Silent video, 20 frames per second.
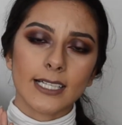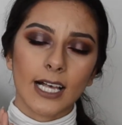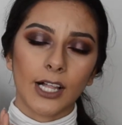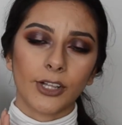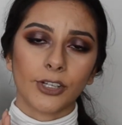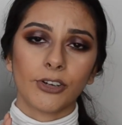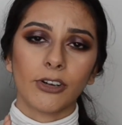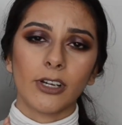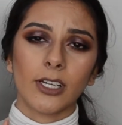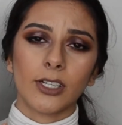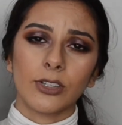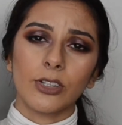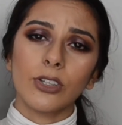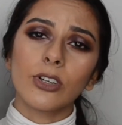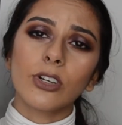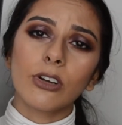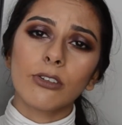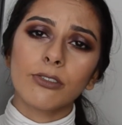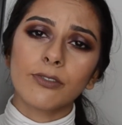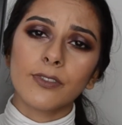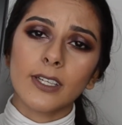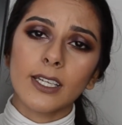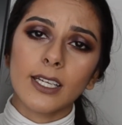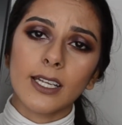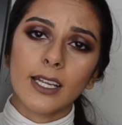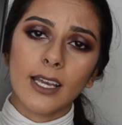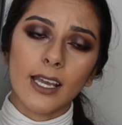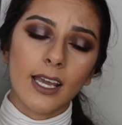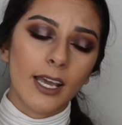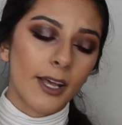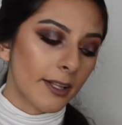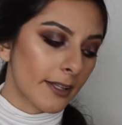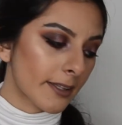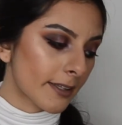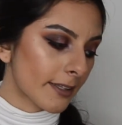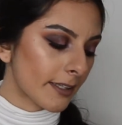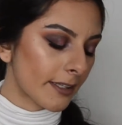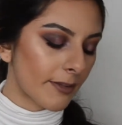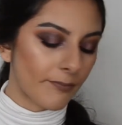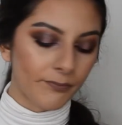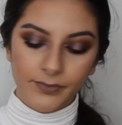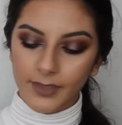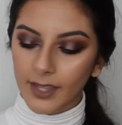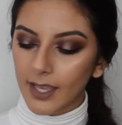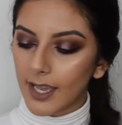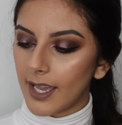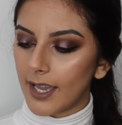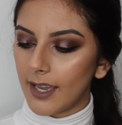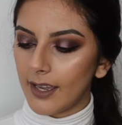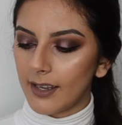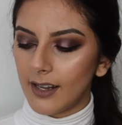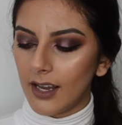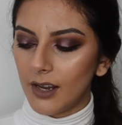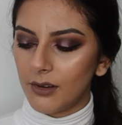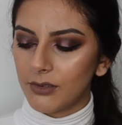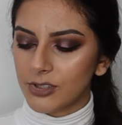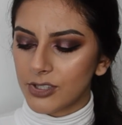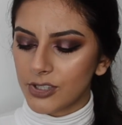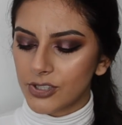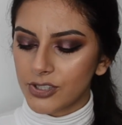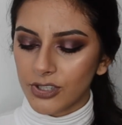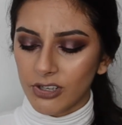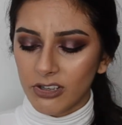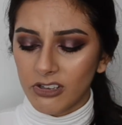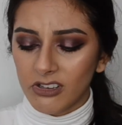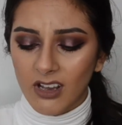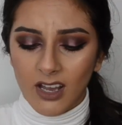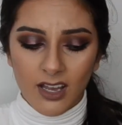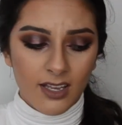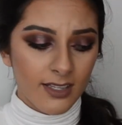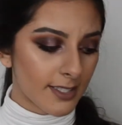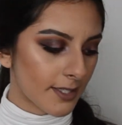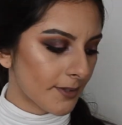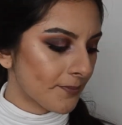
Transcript: I'll create a look of it and I will just show you guys.